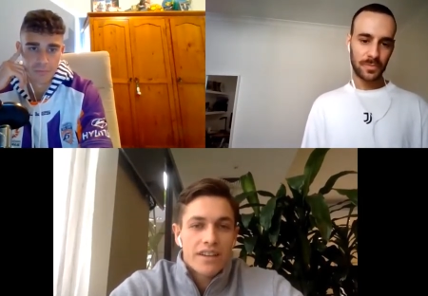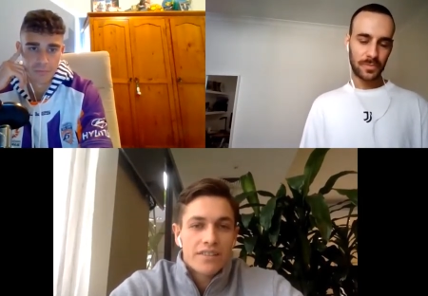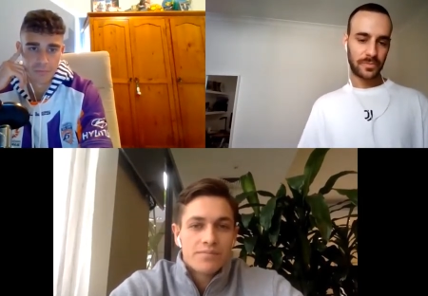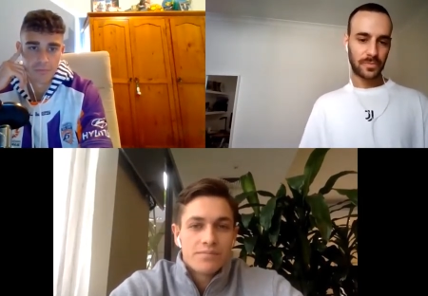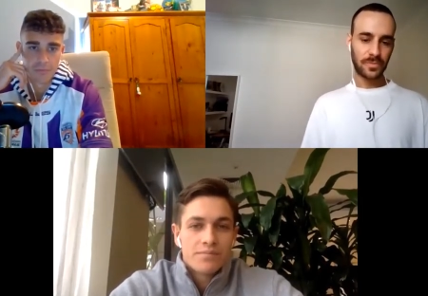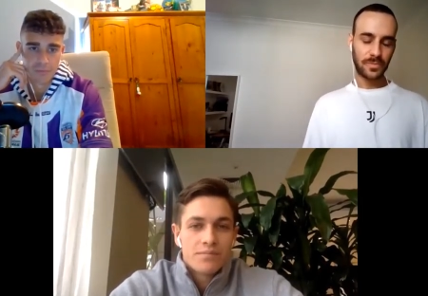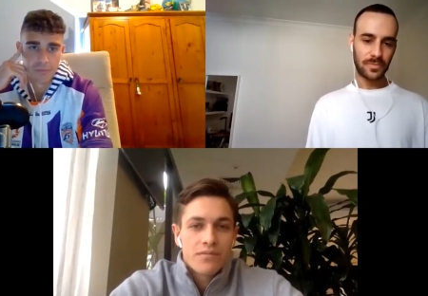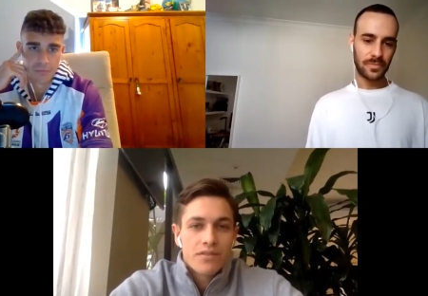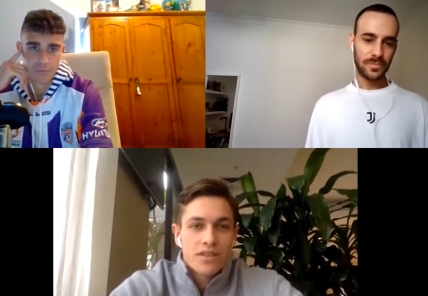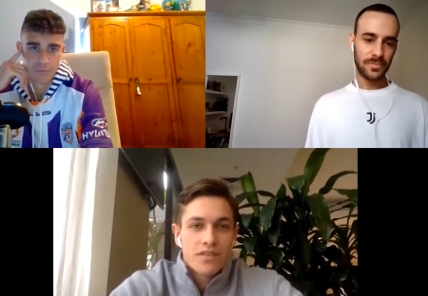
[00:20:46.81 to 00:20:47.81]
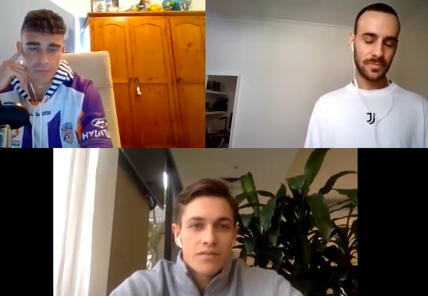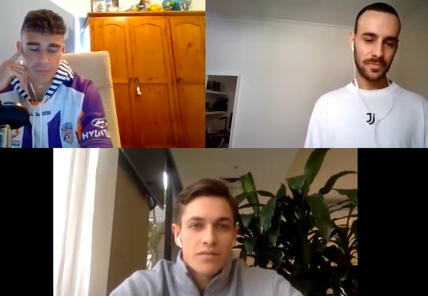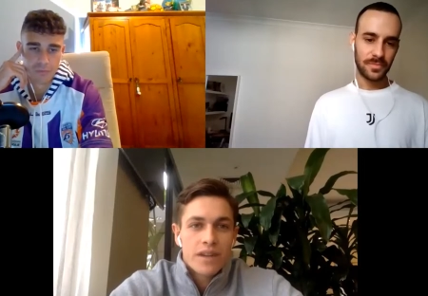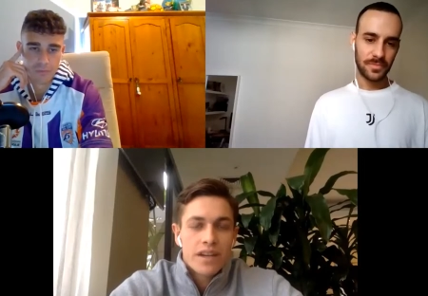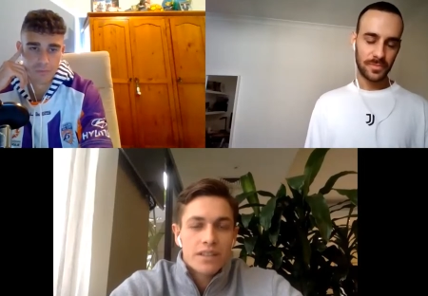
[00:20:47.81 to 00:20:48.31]
Speaker 1: And mm. the
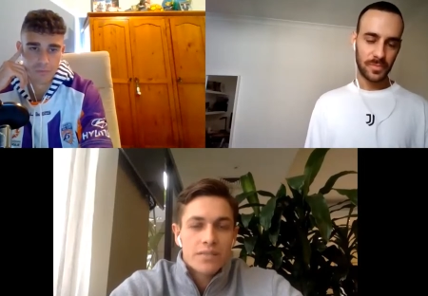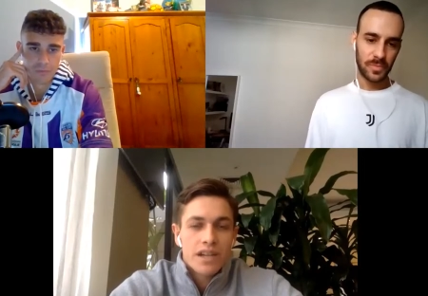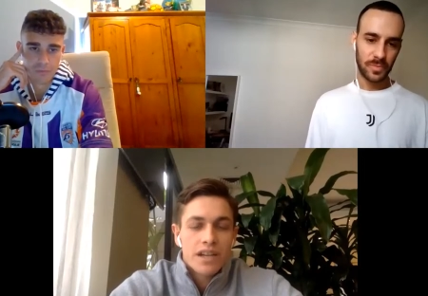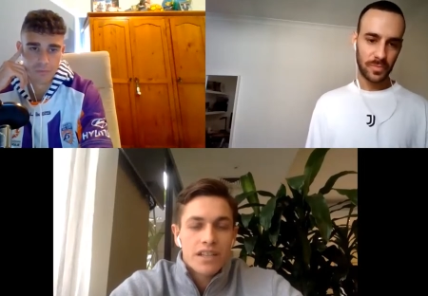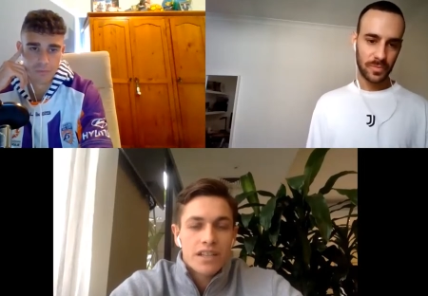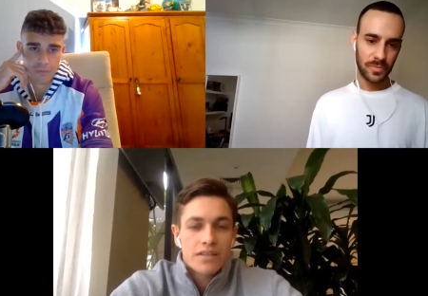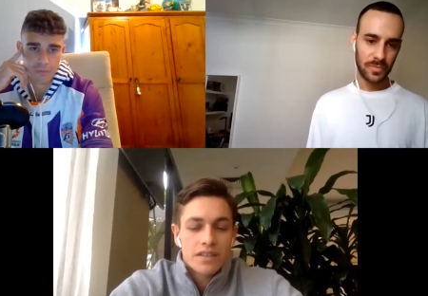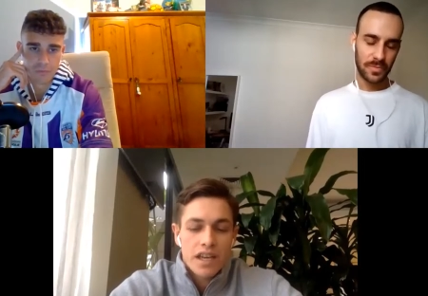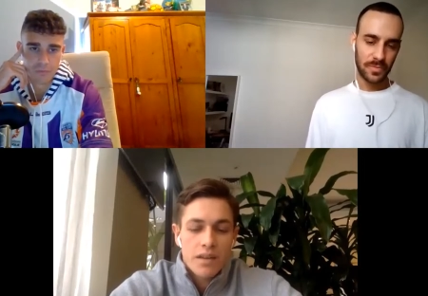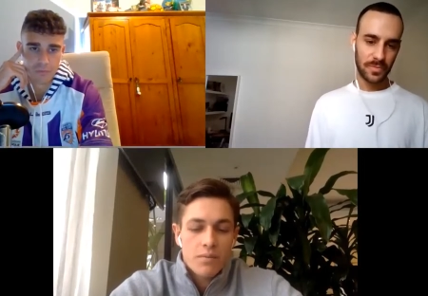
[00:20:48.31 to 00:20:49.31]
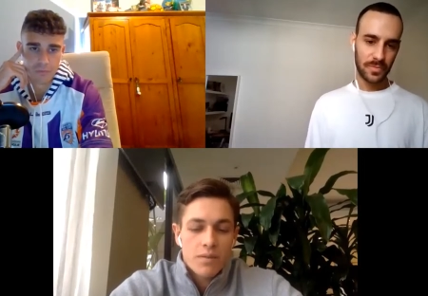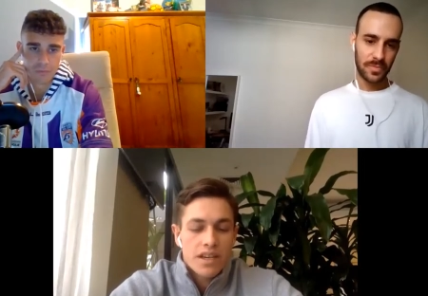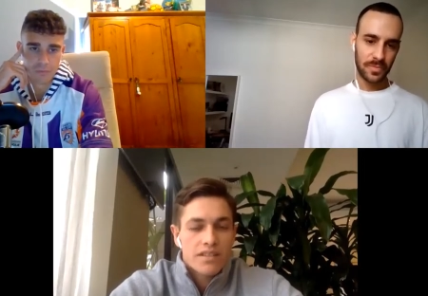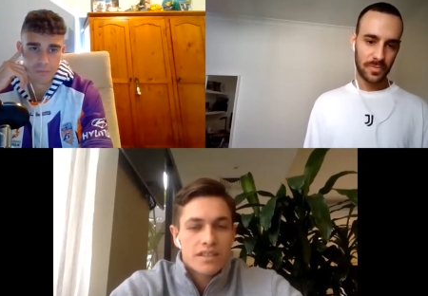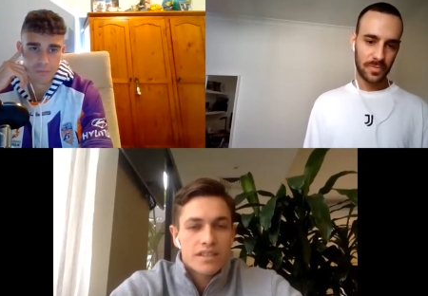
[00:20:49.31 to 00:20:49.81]
Phoenix were lucky enough to keep him
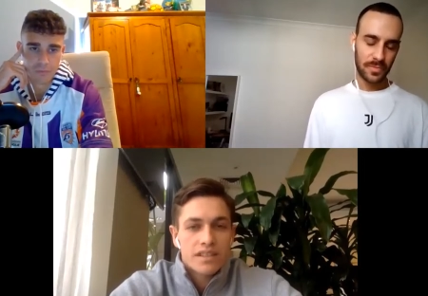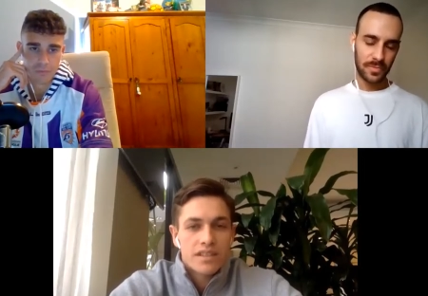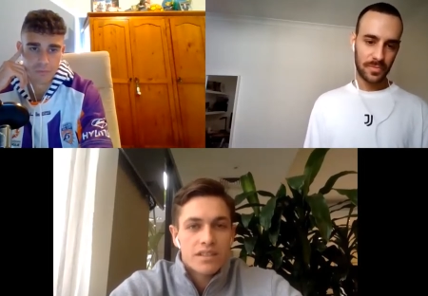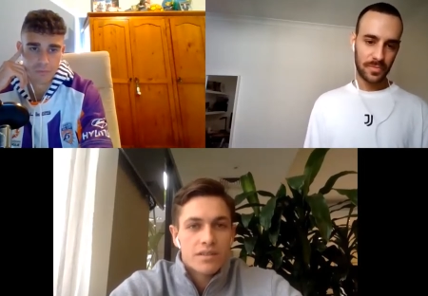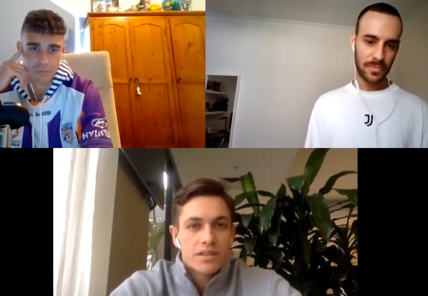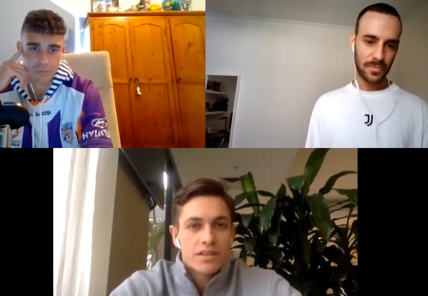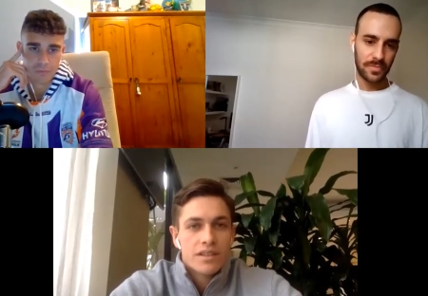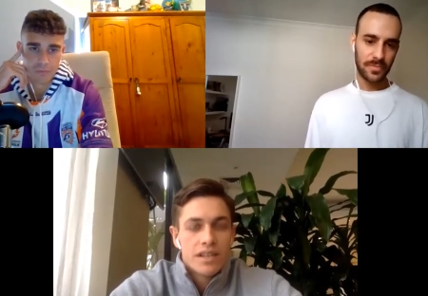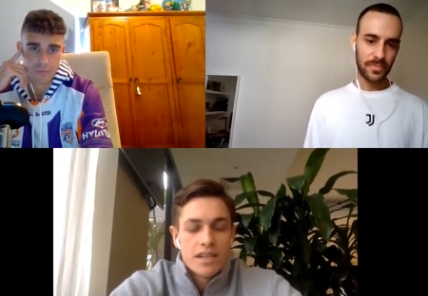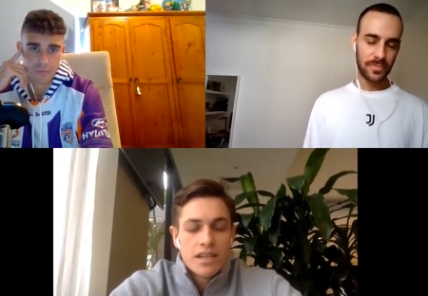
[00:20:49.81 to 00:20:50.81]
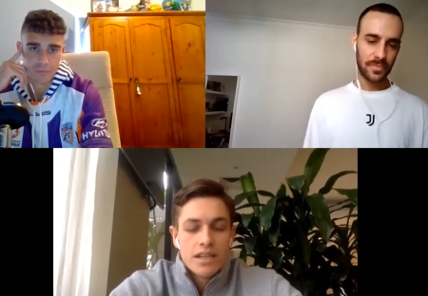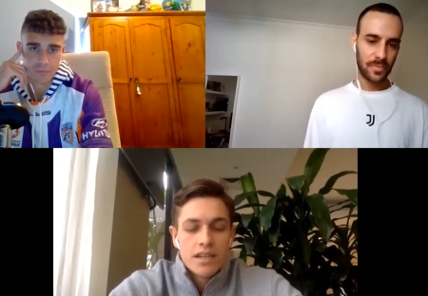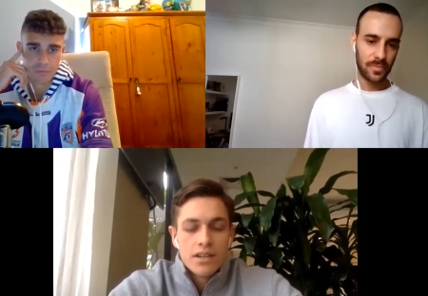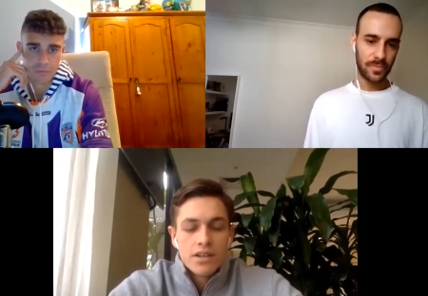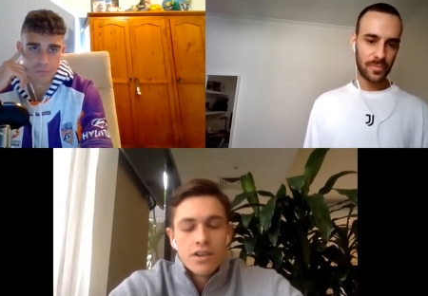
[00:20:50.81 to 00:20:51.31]
again this year, and
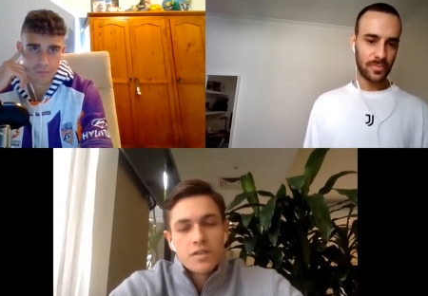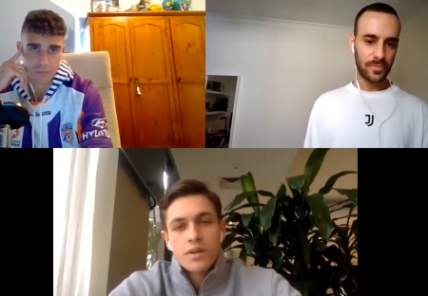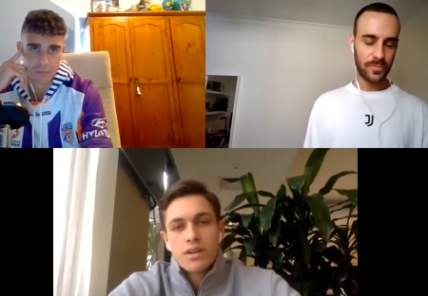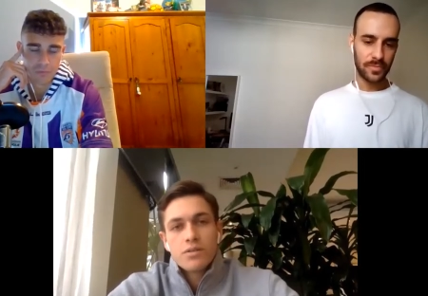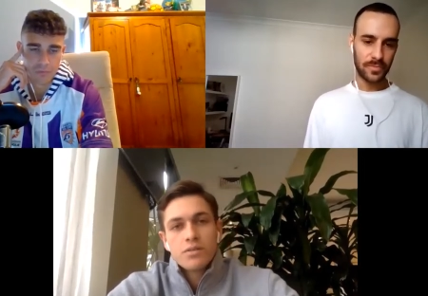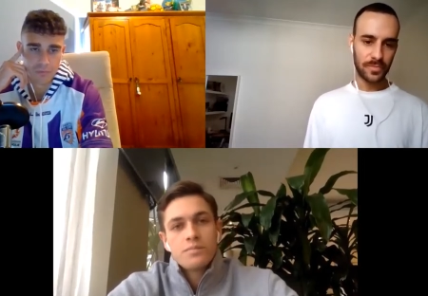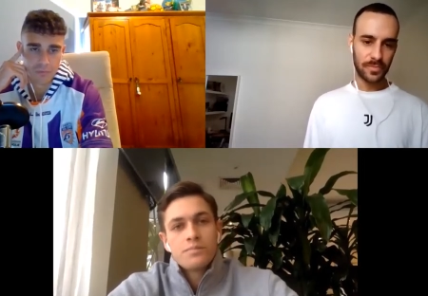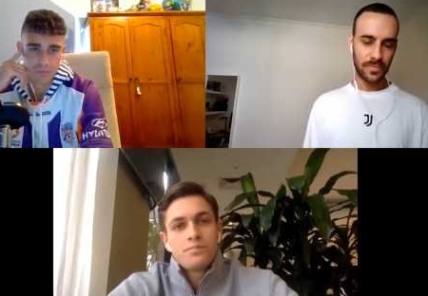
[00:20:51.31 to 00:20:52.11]
you know it's been a good